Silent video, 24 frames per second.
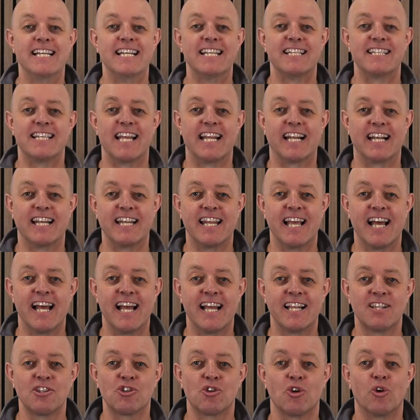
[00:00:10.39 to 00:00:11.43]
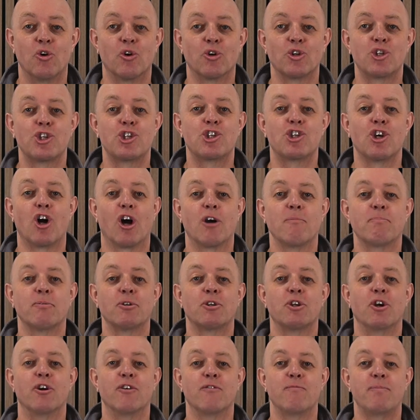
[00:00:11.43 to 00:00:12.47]
tingling hands, or sharp
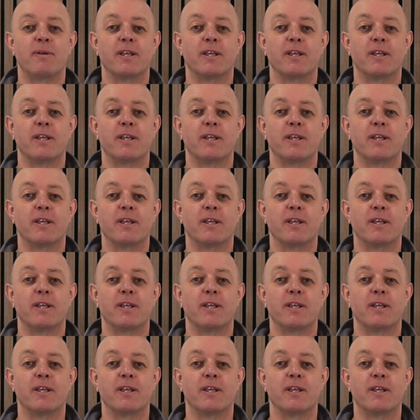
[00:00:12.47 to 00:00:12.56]
nerve